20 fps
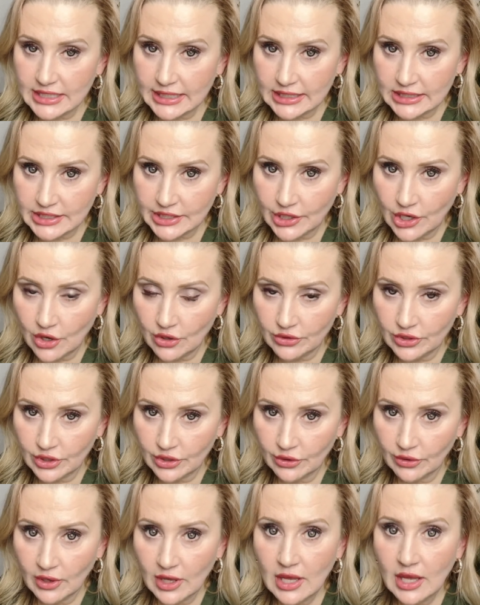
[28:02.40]
to get to know
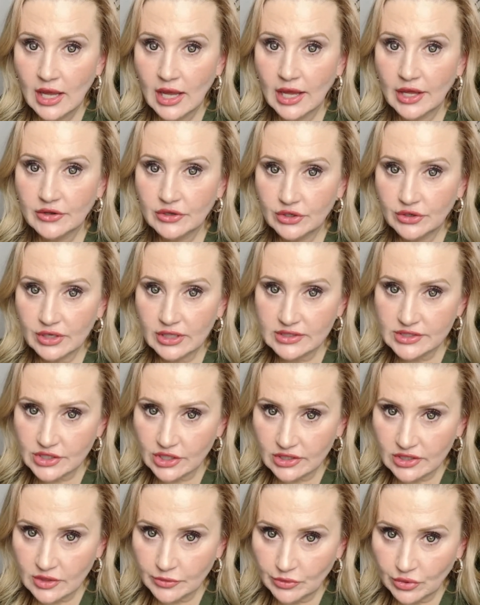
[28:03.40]
you, and you can
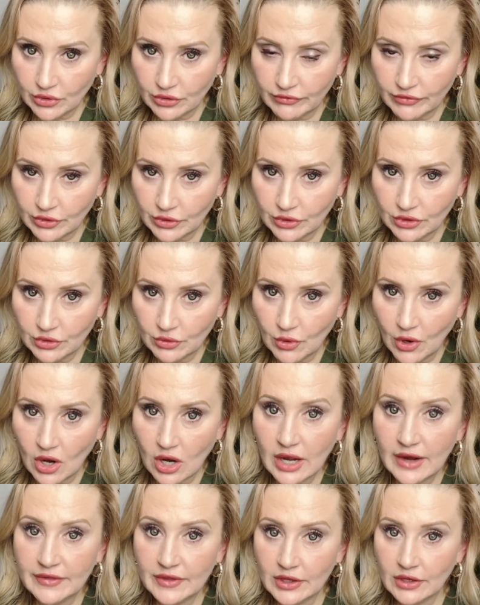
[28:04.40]
start to prove who you are
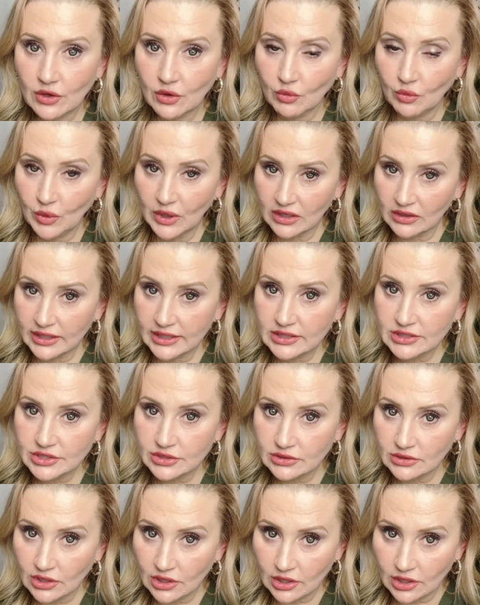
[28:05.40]
and that you're willing
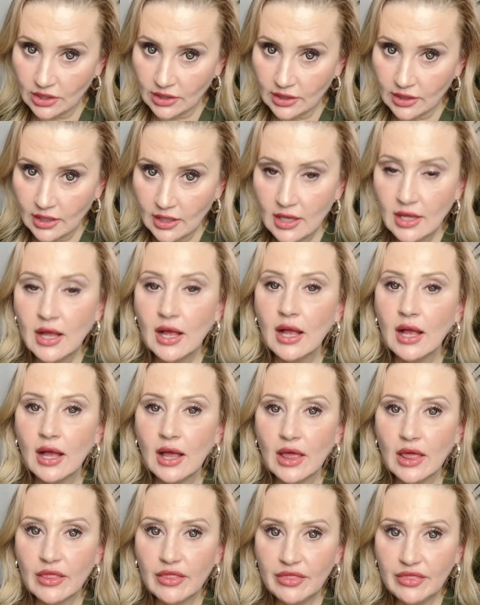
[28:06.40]
to learn,
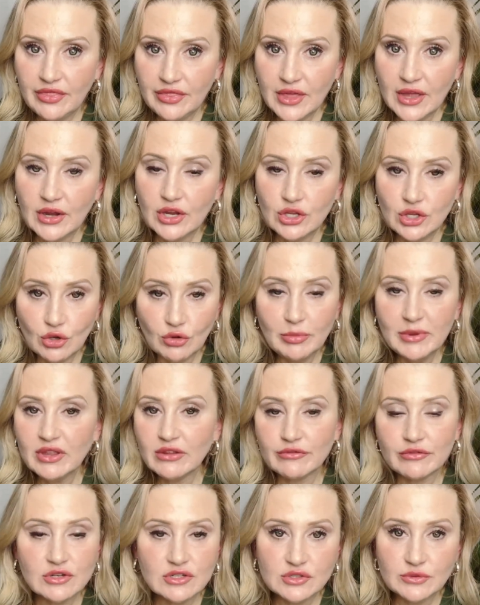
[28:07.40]
that you'll be
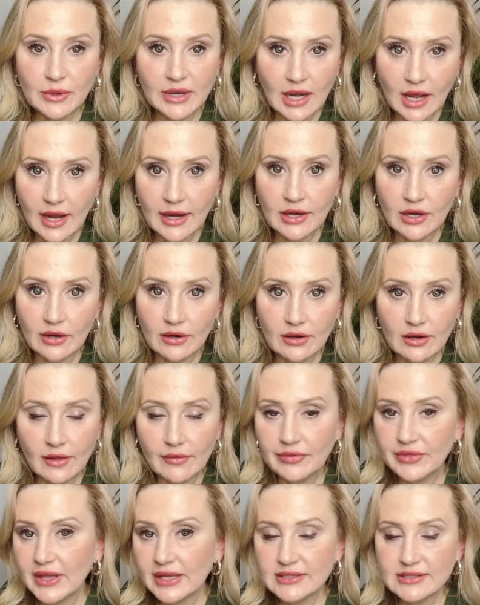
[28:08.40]
the first one hired.
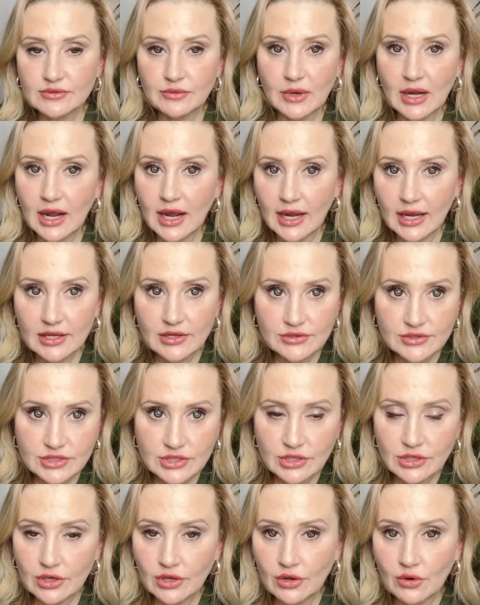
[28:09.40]
That's what I used
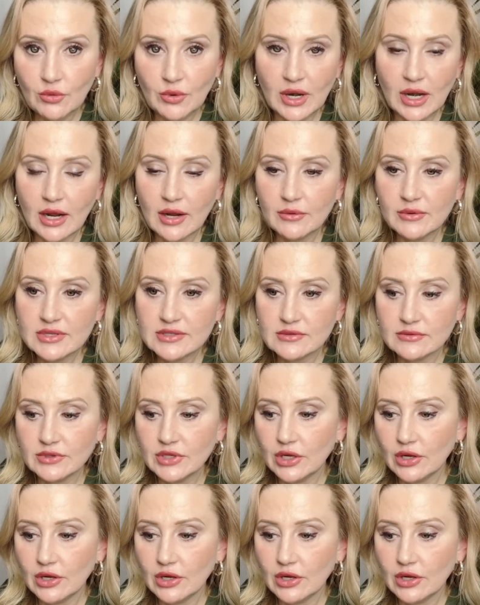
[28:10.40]
to do when I was,